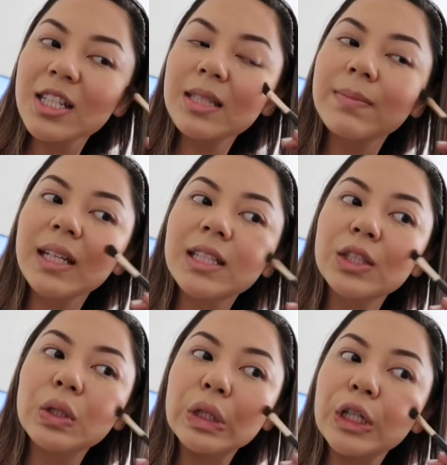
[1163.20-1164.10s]
Makes
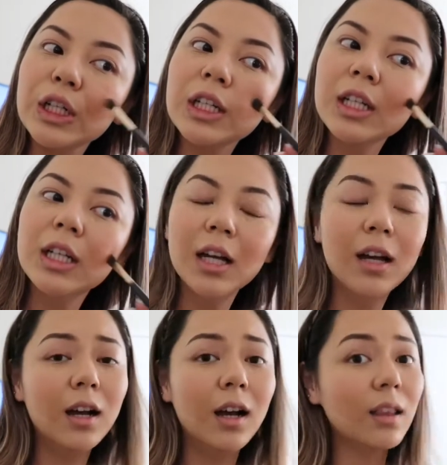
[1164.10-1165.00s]
you look
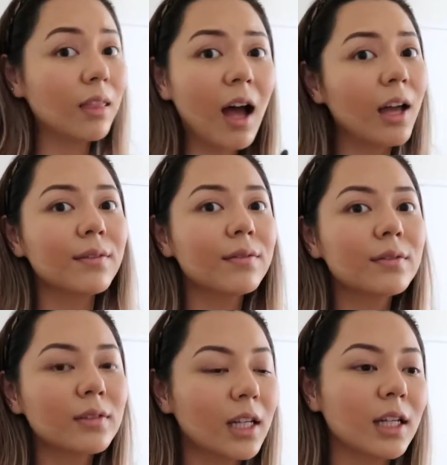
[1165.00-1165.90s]
alive.
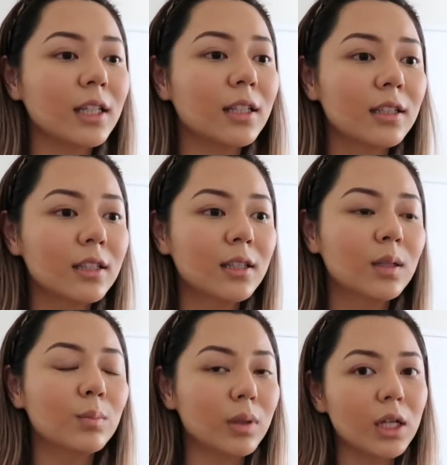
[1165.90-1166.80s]
Like,
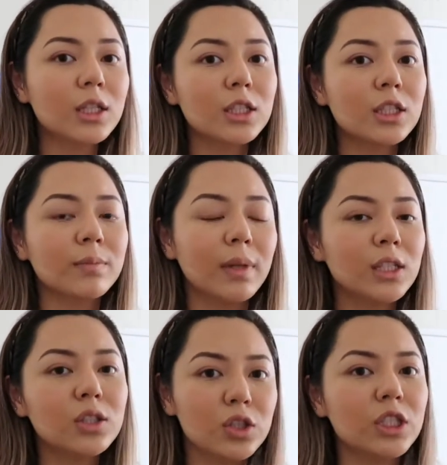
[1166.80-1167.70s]
blush
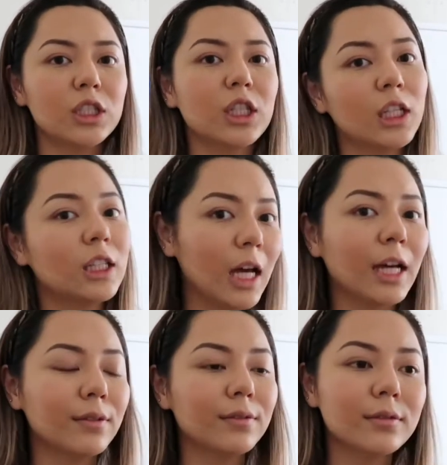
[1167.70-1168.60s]
makes you just look
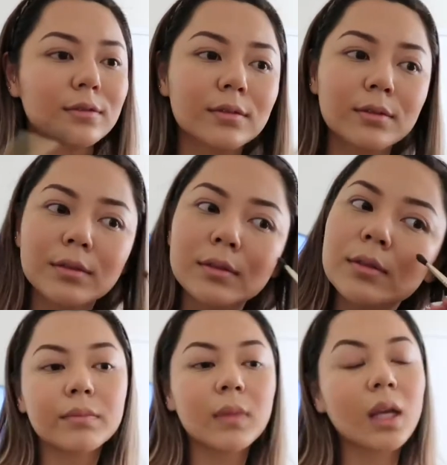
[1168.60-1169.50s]
alive.
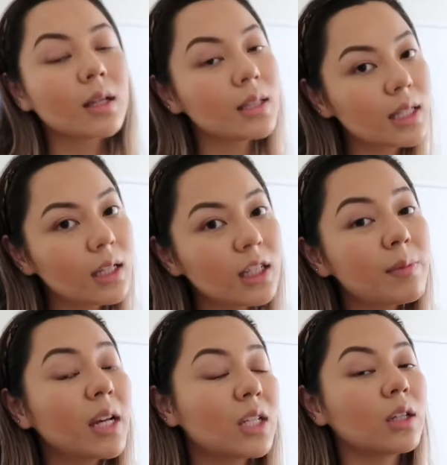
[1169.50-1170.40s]
Concealer
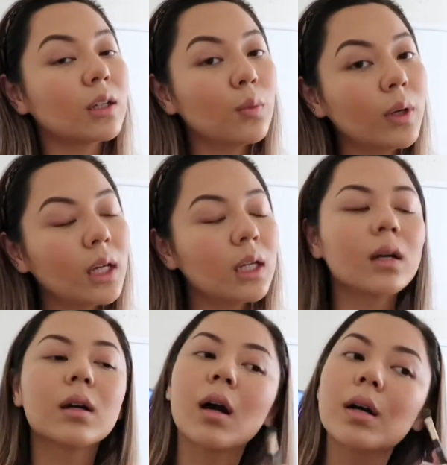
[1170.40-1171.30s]
makes you look awake.
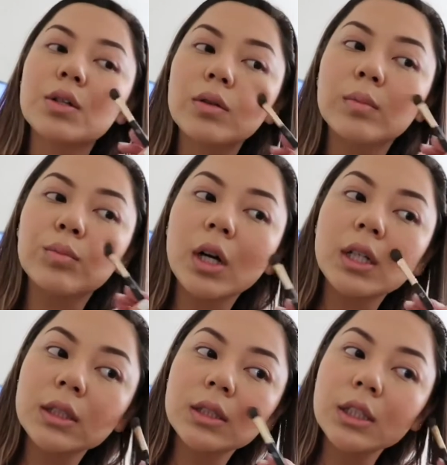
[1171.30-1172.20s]
Contour and
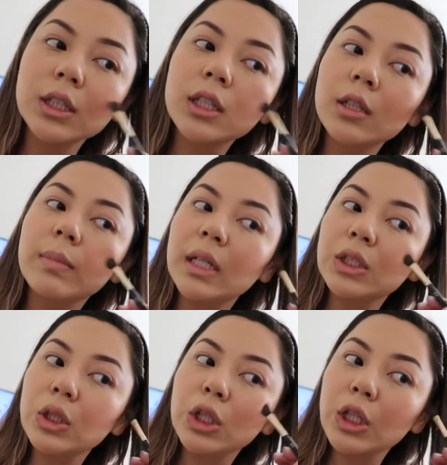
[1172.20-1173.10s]
bronzer
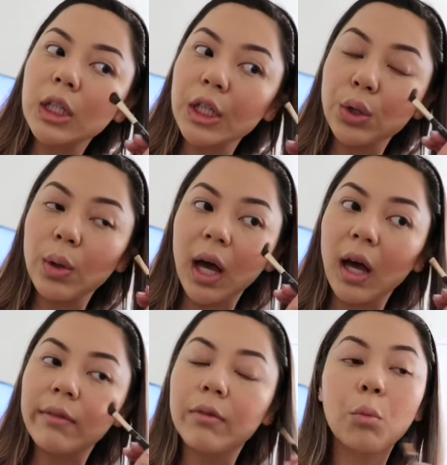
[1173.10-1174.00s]
makes you look like you
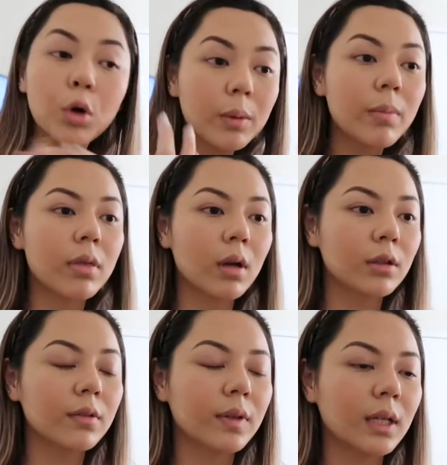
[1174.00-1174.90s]
have warmth on
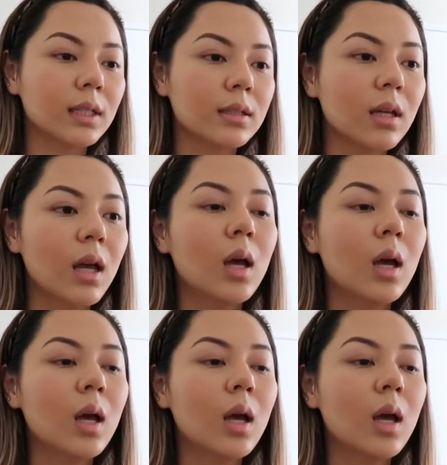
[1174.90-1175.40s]
your face.